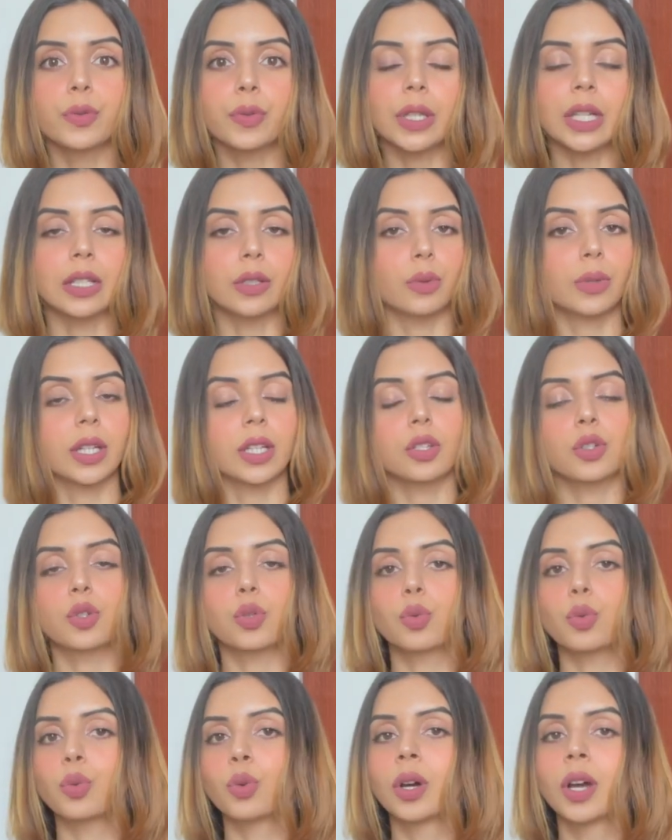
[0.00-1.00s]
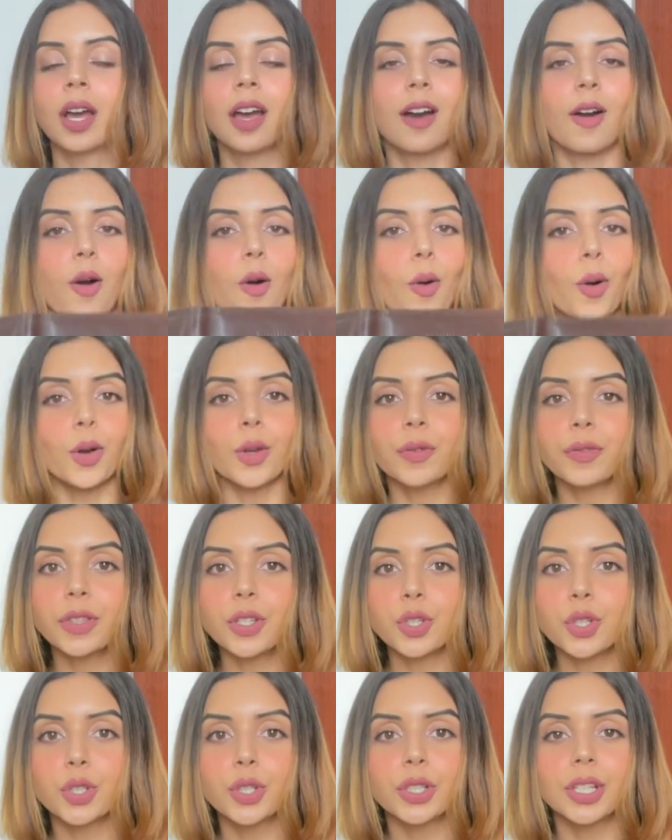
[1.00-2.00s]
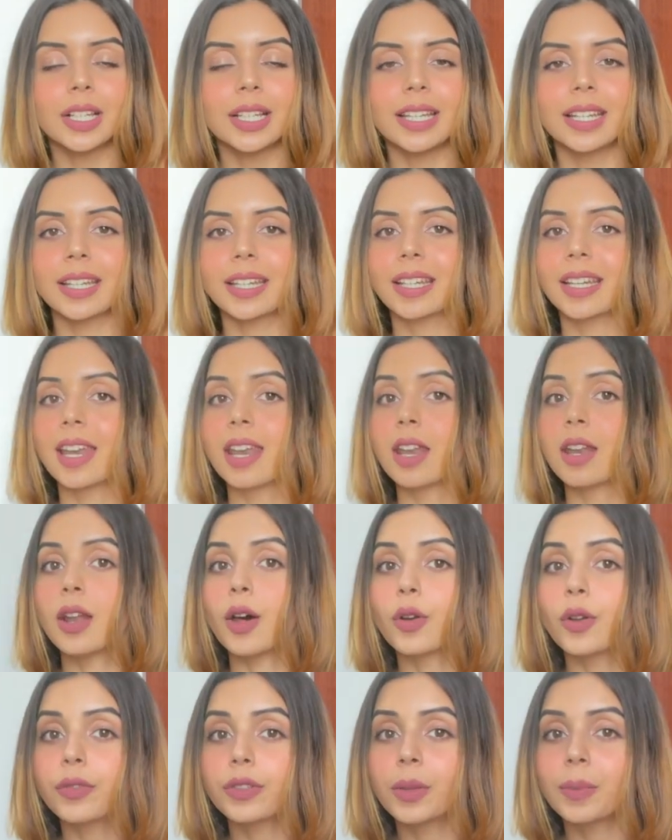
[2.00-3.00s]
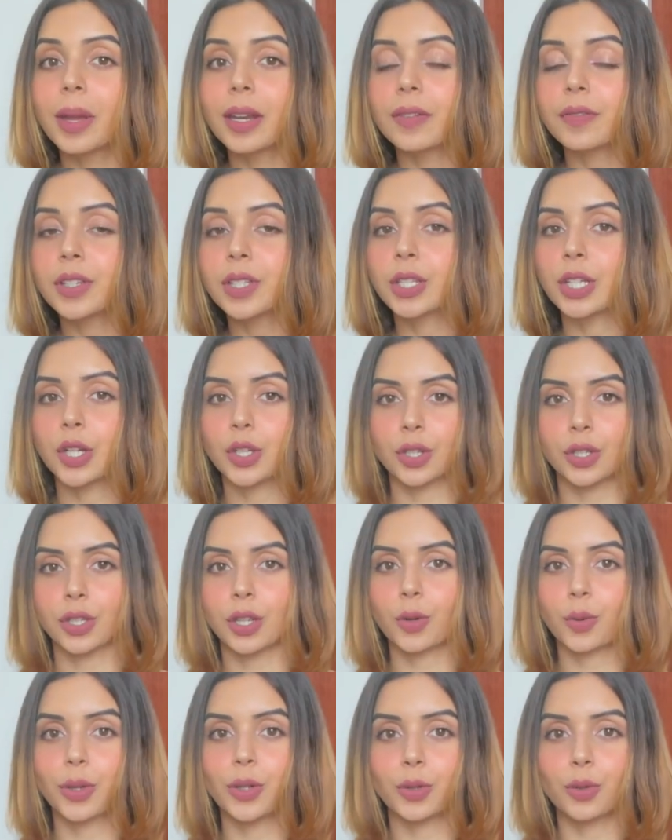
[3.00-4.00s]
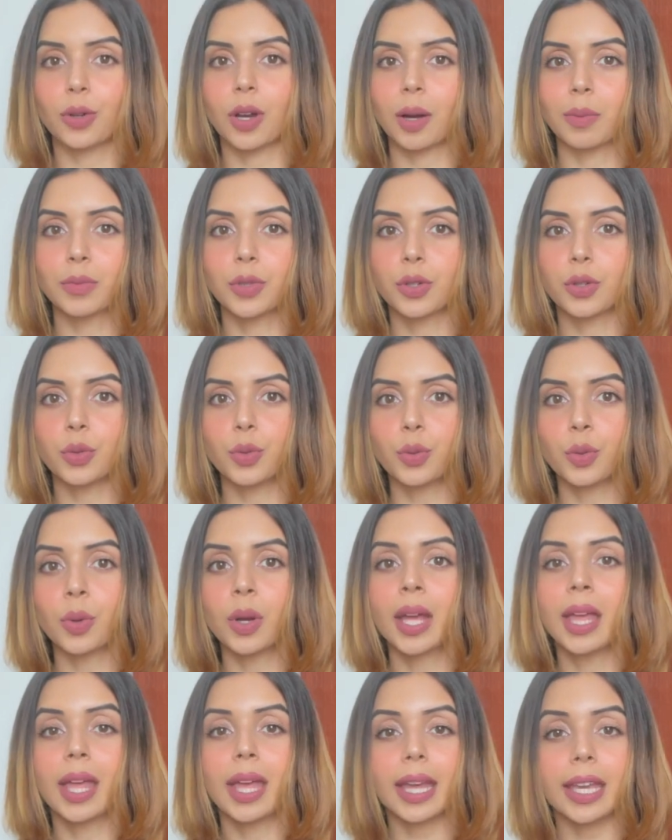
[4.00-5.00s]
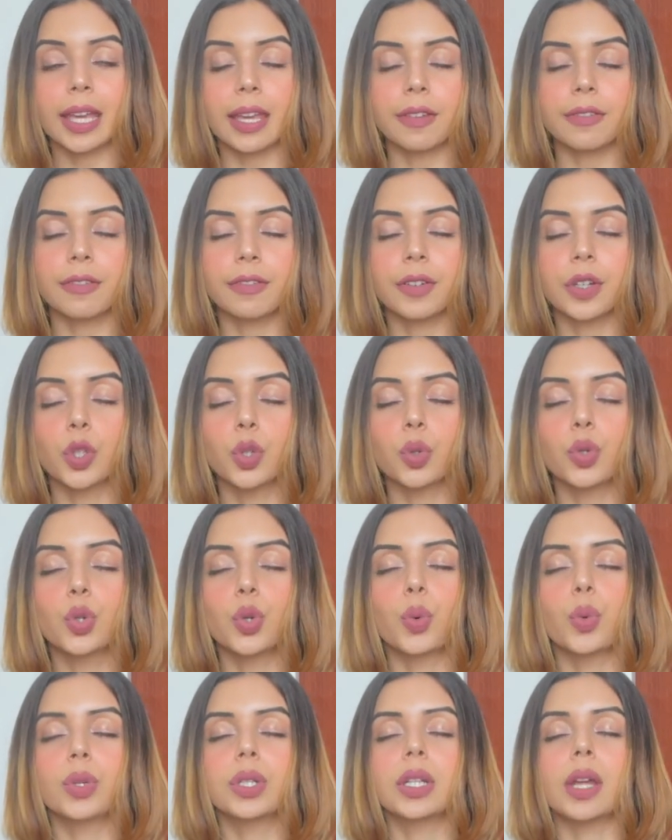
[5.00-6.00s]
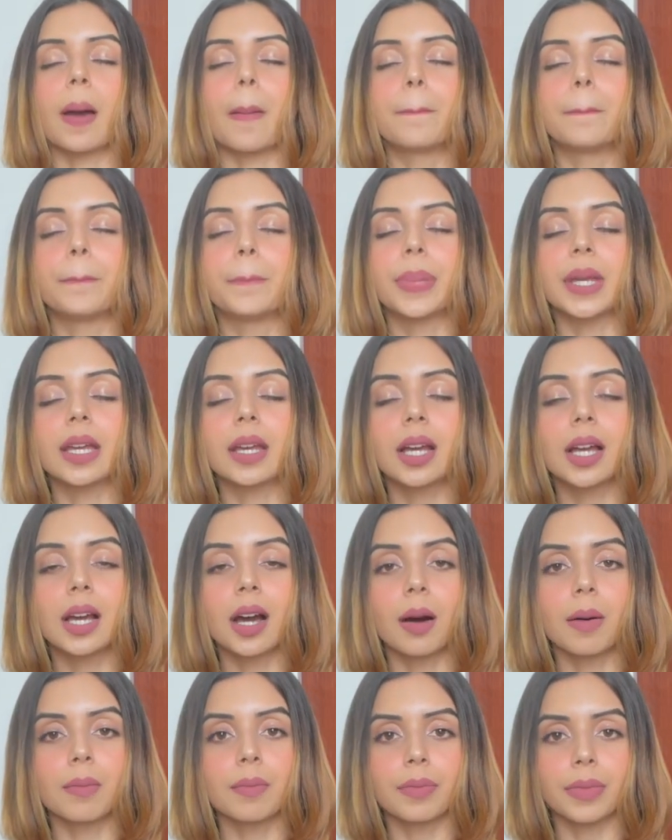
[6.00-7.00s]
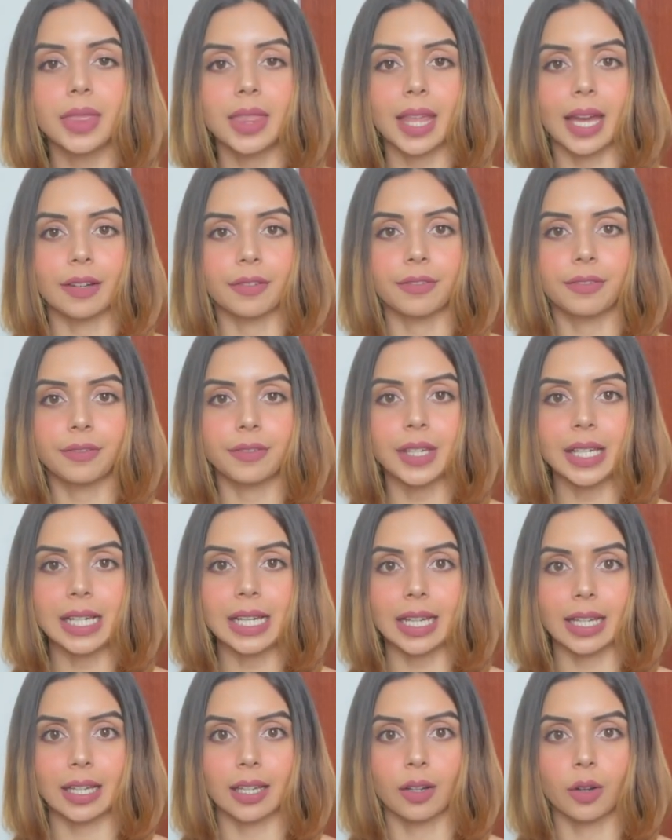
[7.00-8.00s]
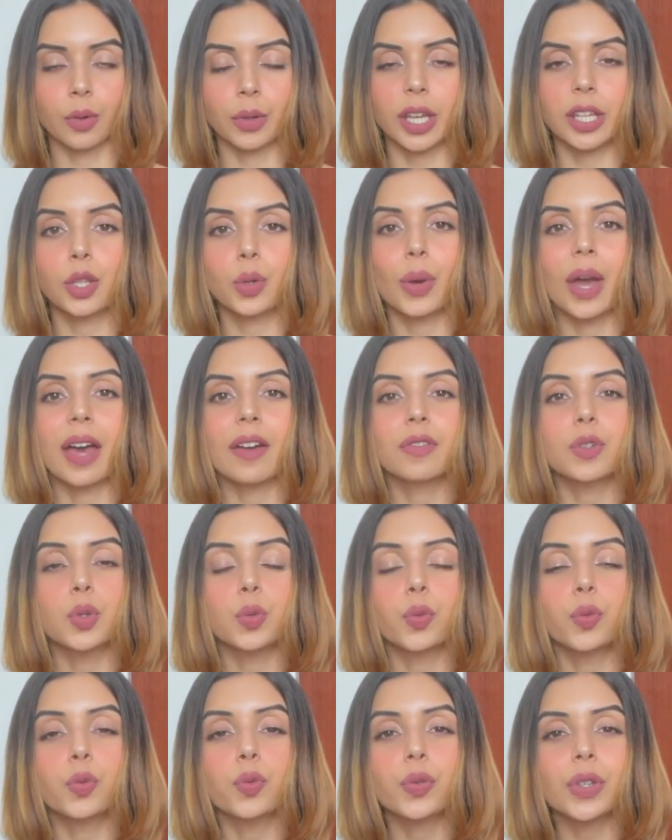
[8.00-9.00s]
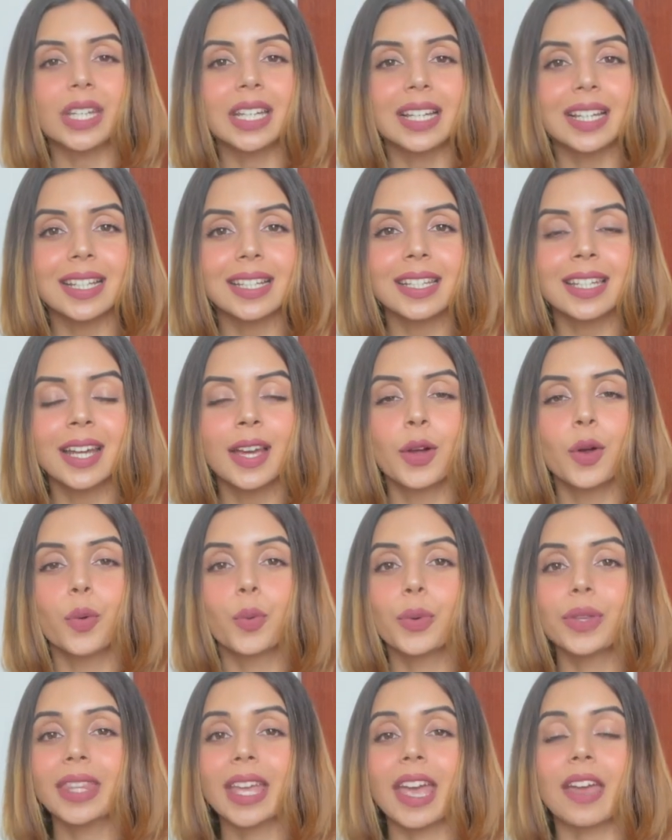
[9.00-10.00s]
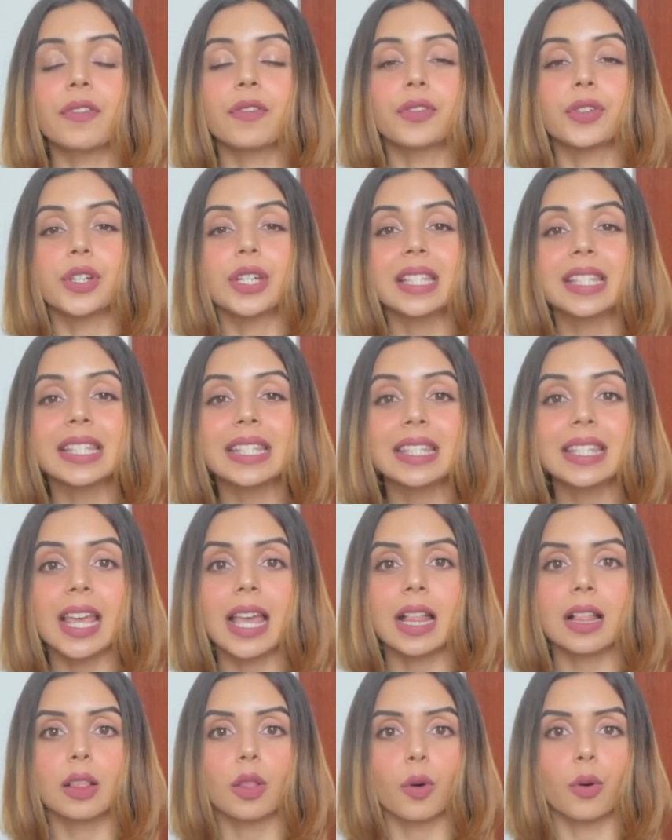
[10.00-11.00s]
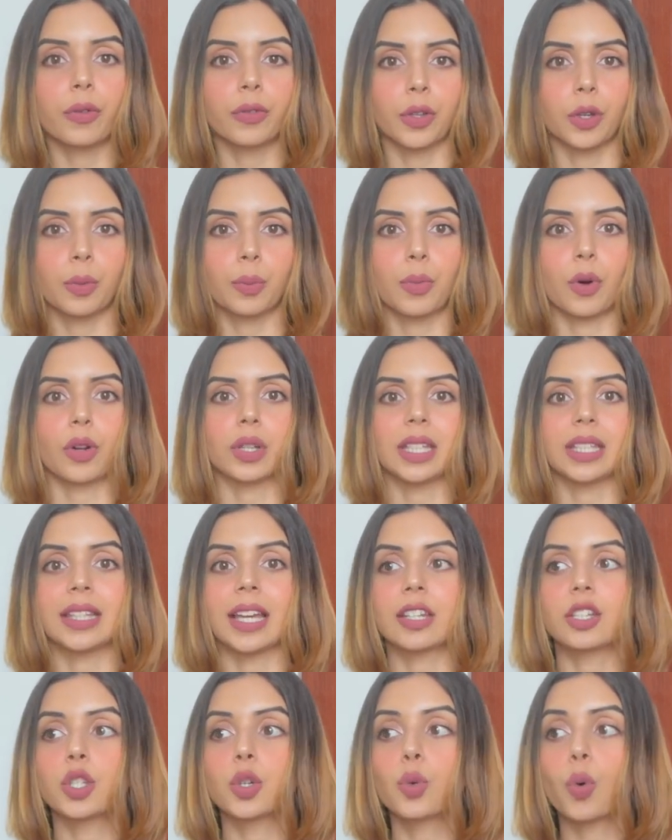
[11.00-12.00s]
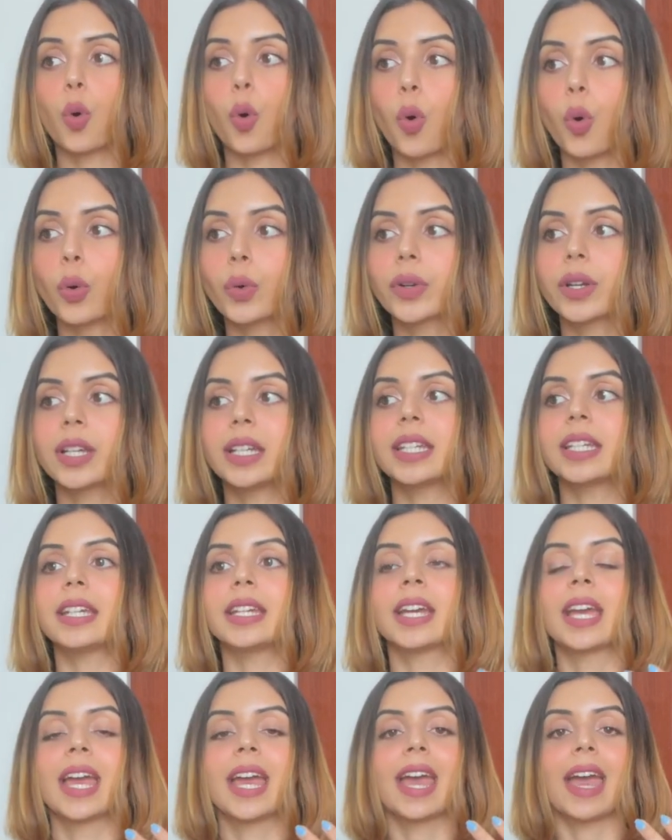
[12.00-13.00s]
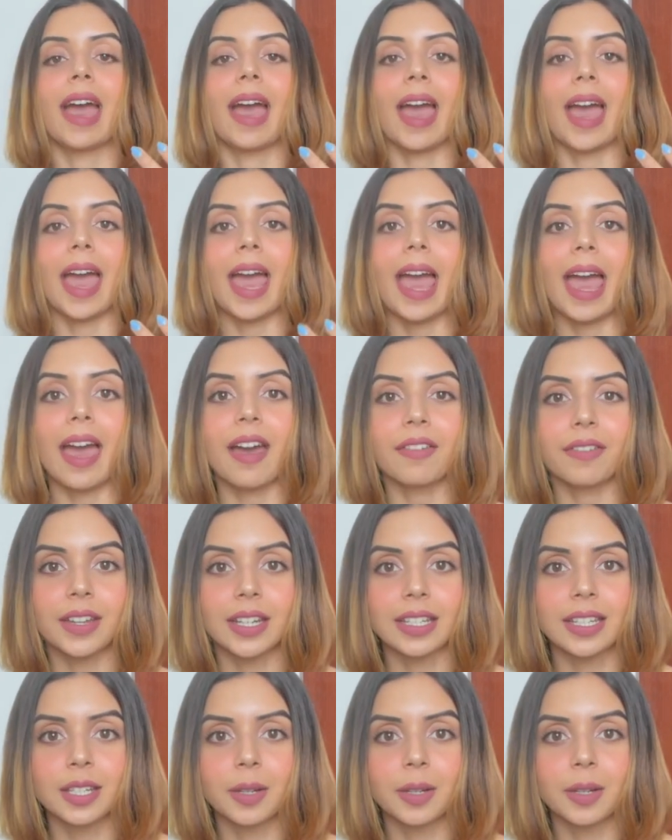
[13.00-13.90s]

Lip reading: You can do all of the journaling, none of the manifestations are going to come true if you don't become that feeling, okay? You have to feel it with every cell of your body that you already have it.